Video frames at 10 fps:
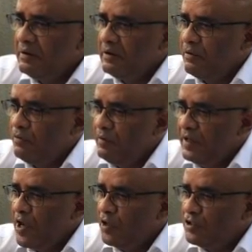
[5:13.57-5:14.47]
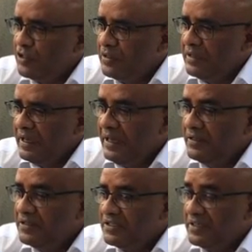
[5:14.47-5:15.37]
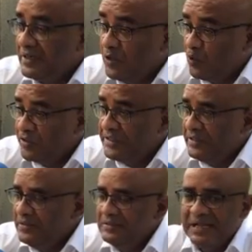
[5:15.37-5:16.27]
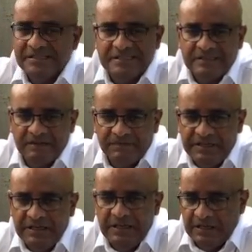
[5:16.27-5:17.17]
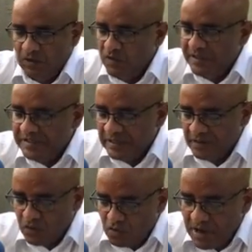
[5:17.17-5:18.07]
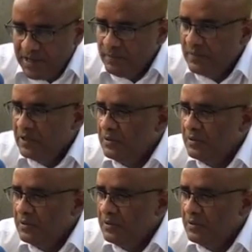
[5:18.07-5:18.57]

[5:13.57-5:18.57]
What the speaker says: a reduction in security, that safety, increase in crime,